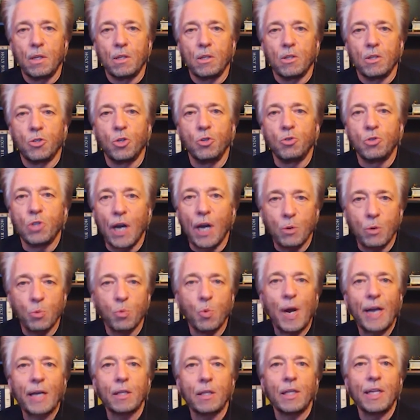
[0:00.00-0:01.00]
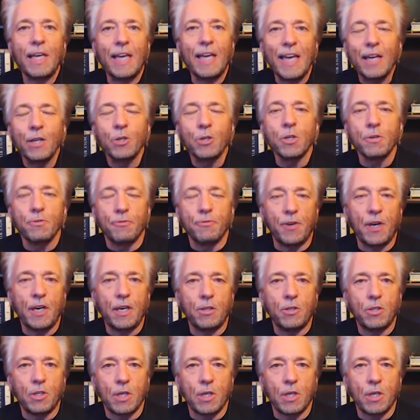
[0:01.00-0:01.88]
to directly interface